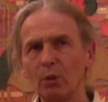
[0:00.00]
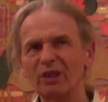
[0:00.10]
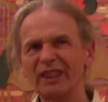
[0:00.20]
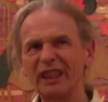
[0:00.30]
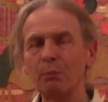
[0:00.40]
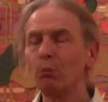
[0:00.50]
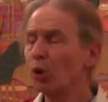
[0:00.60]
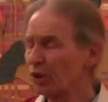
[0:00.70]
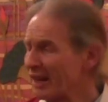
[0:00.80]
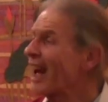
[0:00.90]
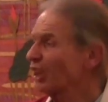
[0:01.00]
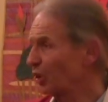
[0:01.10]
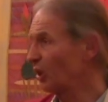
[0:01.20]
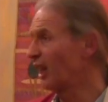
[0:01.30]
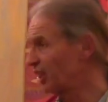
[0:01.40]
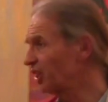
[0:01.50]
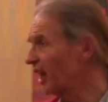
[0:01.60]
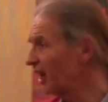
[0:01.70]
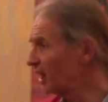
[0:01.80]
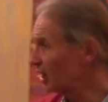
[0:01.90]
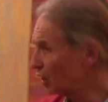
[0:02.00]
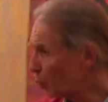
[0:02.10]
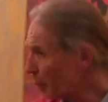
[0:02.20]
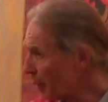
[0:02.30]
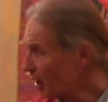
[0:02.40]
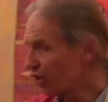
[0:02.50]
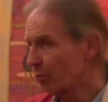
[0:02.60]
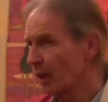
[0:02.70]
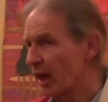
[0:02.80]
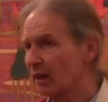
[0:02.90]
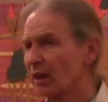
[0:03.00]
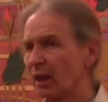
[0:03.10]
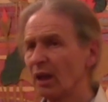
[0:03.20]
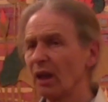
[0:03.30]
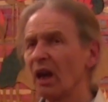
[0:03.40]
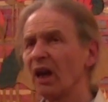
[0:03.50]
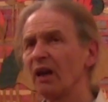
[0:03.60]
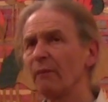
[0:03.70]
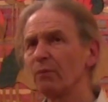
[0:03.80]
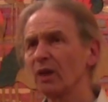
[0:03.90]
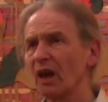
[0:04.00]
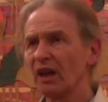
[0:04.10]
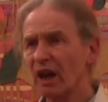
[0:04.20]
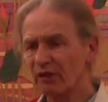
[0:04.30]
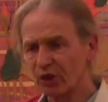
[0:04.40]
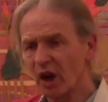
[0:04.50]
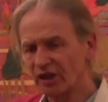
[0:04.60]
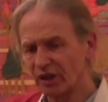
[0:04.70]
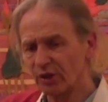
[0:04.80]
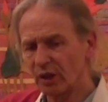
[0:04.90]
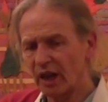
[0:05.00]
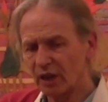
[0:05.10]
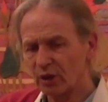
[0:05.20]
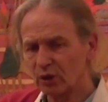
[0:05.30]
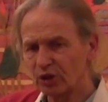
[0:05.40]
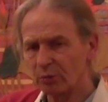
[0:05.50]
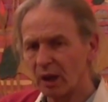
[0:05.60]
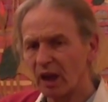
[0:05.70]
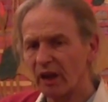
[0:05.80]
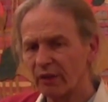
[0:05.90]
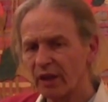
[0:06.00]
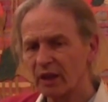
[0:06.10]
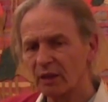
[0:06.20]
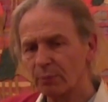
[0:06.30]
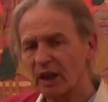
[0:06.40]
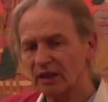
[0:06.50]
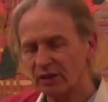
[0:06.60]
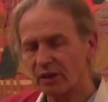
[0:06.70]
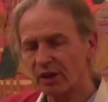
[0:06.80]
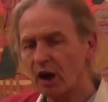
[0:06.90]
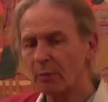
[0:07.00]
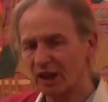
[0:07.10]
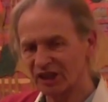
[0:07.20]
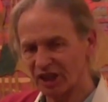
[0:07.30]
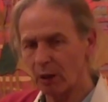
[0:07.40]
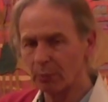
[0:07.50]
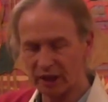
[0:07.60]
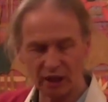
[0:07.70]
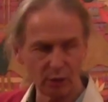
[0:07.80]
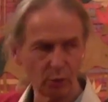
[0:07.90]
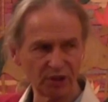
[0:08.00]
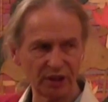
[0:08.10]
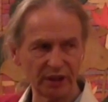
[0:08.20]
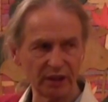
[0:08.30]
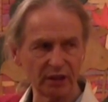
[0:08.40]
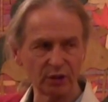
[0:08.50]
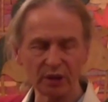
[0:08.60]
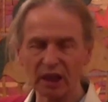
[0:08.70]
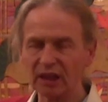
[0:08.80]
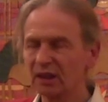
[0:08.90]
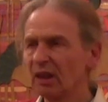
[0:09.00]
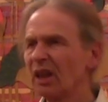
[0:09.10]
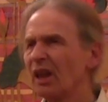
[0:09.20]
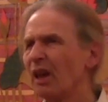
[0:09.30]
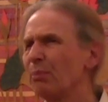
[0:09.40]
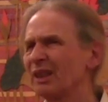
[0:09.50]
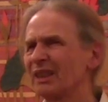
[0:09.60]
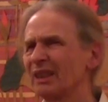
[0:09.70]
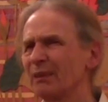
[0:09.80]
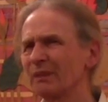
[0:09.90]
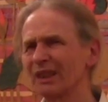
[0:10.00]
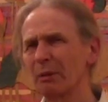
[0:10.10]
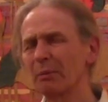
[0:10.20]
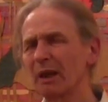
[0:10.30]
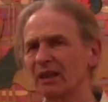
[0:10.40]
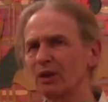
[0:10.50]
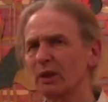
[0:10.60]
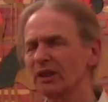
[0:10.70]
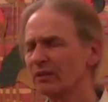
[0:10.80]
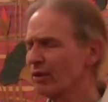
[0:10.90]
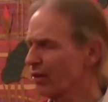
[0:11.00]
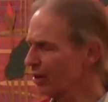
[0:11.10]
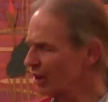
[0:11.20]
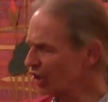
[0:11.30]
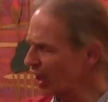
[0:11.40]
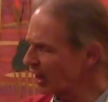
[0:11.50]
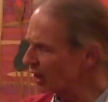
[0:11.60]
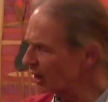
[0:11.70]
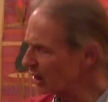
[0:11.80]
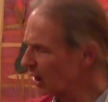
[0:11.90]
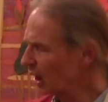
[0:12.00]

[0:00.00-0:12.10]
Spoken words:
seem more natural, let's say, to women than to men. And I've tried to do that in the course of my life, and I think the practice of the Dharma has helped me enormously in doing that. But coming back to the question of the third gender,